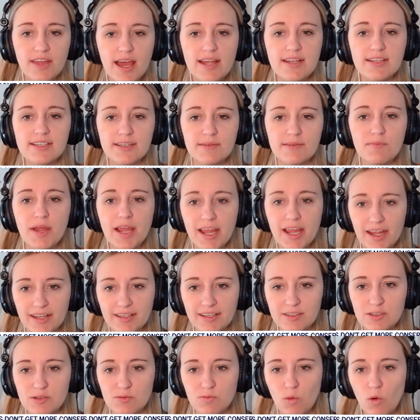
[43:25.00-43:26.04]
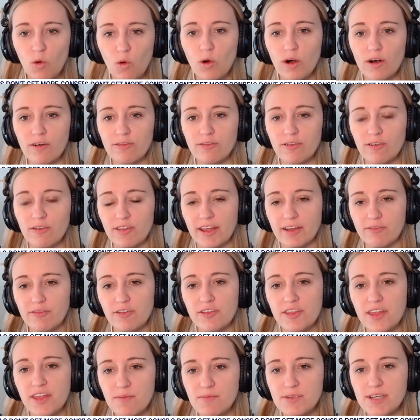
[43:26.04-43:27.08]
demands more for
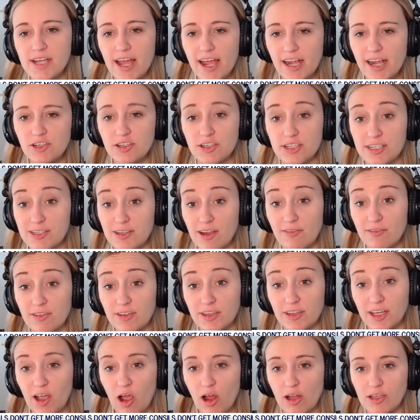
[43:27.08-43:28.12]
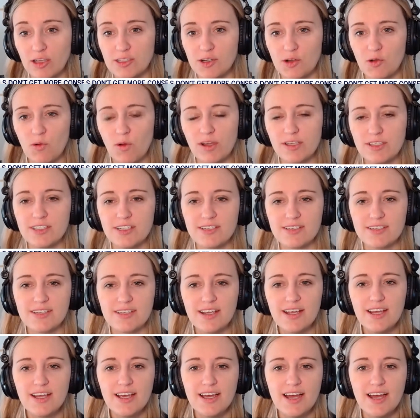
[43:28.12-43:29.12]
them to actually suffer the consequences.